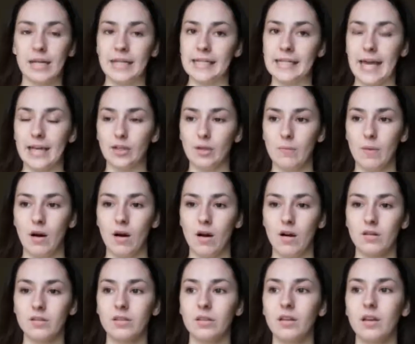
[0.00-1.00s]
really get you
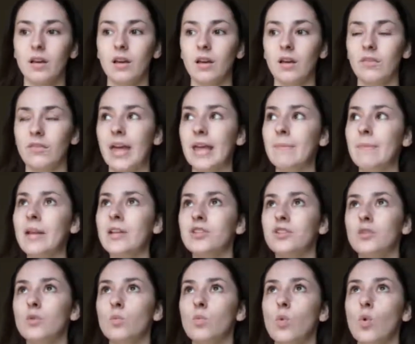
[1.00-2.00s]
marks. They
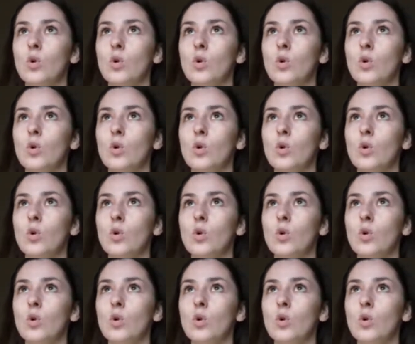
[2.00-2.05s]
mention